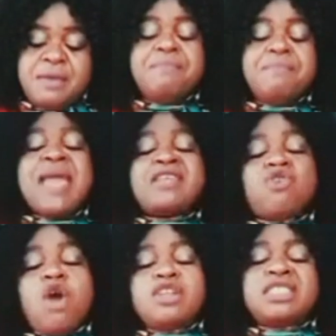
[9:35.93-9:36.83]
May
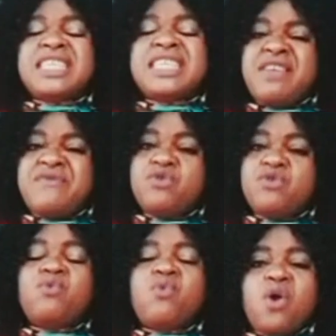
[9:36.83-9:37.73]
God give
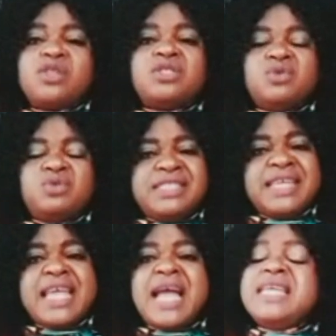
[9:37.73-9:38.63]
you what you
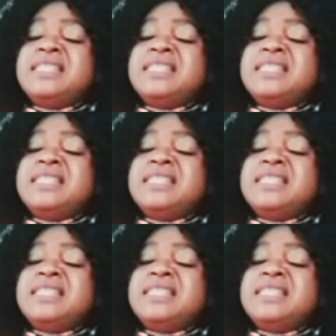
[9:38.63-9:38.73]
desire